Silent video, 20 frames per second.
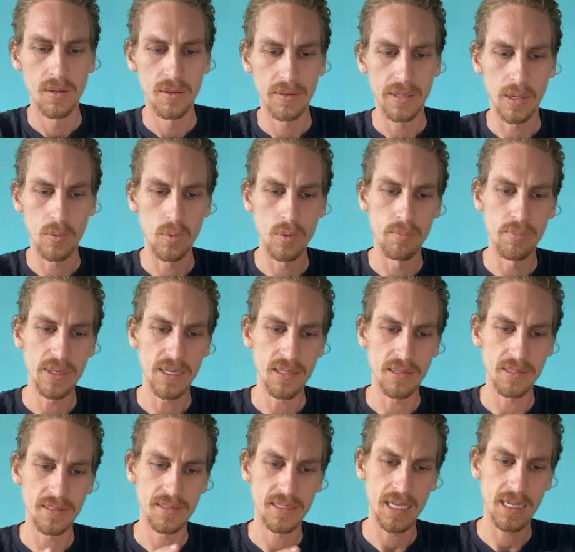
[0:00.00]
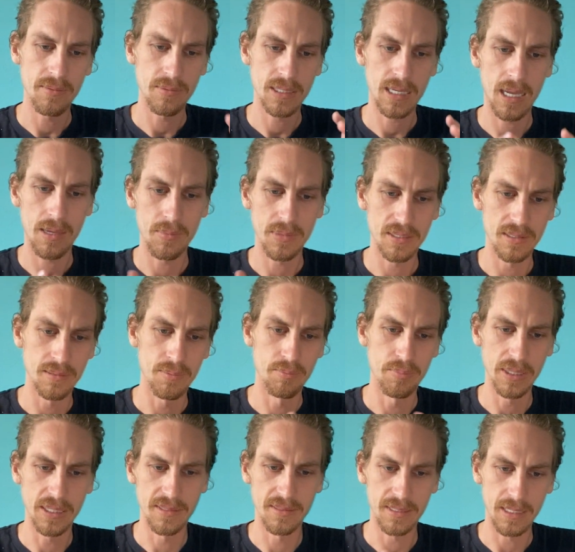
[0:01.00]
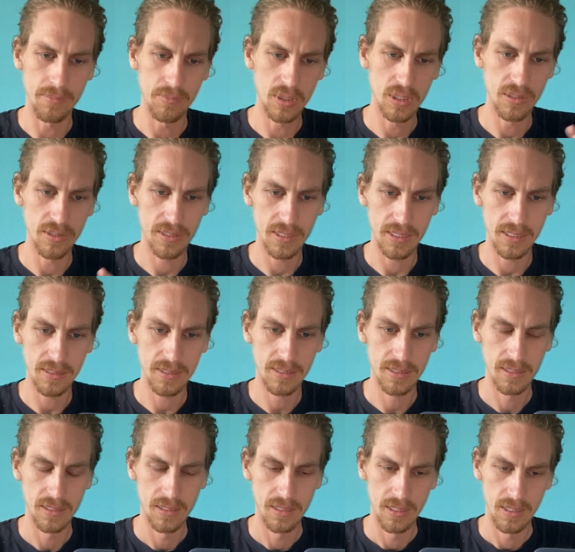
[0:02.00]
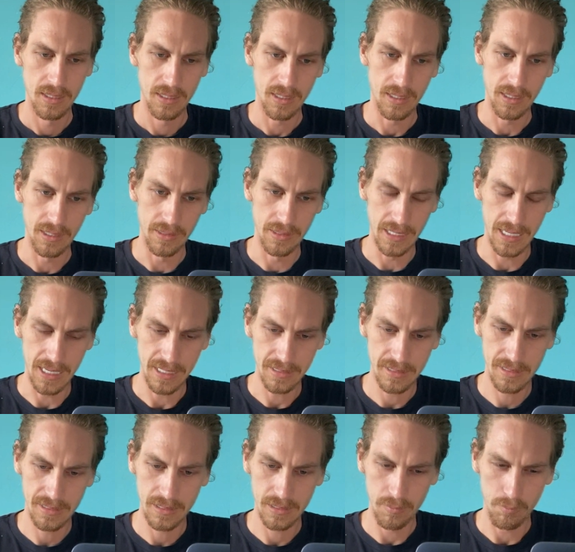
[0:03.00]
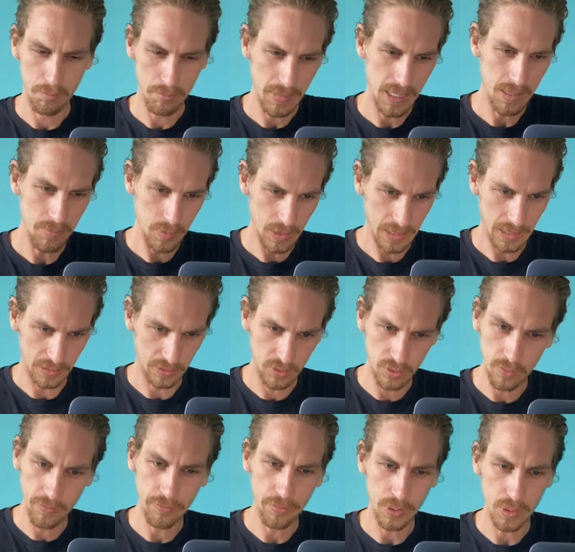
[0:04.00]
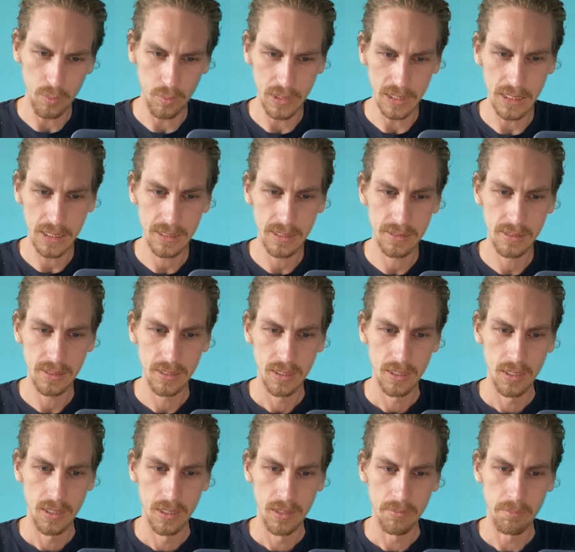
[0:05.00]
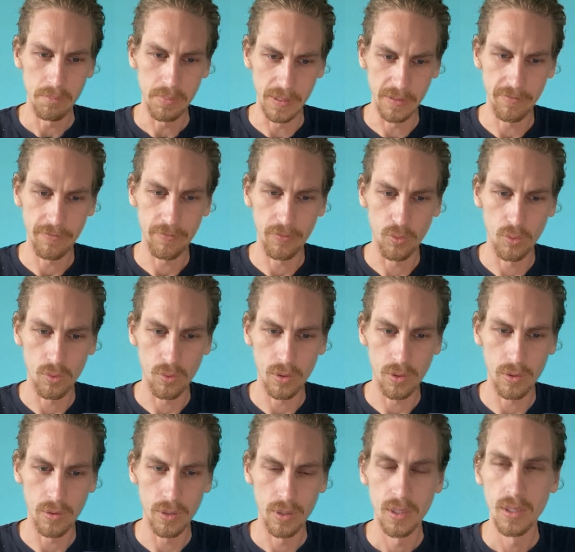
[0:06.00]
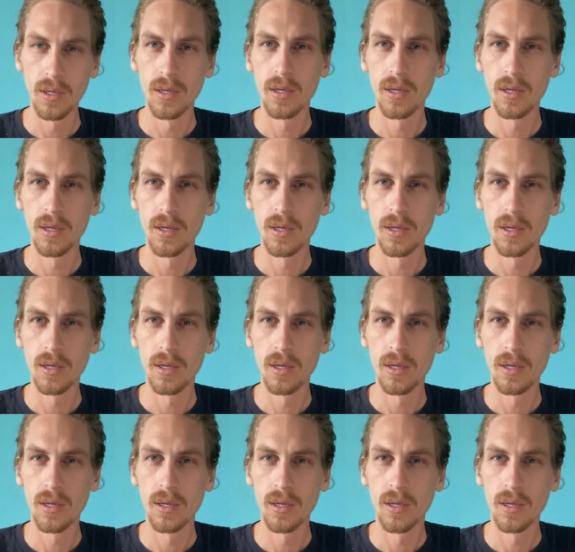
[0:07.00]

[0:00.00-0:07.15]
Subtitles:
that will be in the same time as this big stimulus is, and that's maybe like 2-3 weeks before